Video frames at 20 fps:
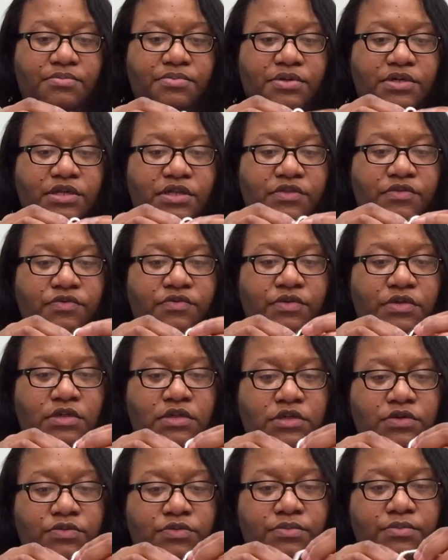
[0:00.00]
put it through the
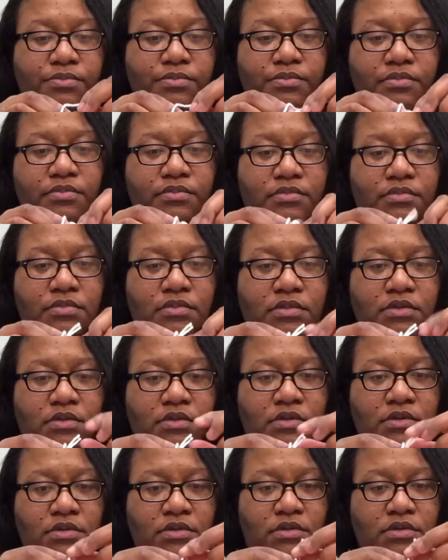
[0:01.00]
loop
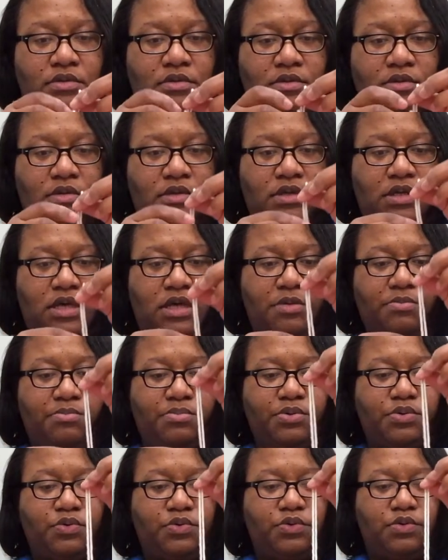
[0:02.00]
and
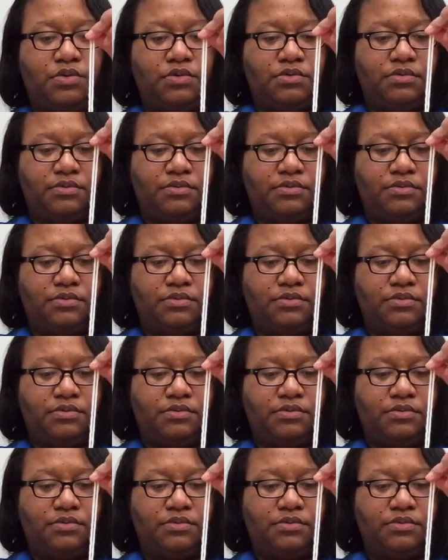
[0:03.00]
pull,